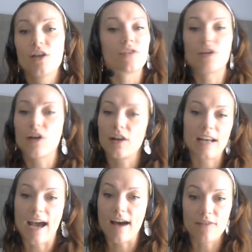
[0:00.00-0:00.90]
they're not going to
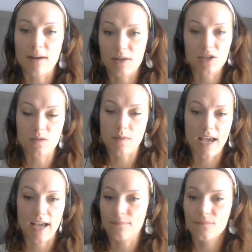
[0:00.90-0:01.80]
have that much to
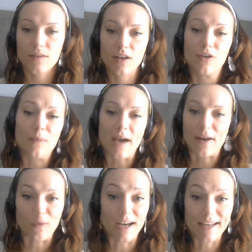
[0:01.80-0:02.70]
pay no
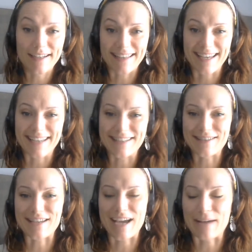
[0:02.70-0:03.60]
matter what at the end of
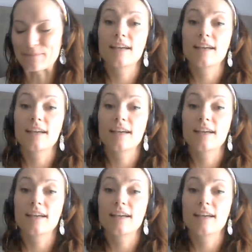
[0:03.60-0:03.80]
the day.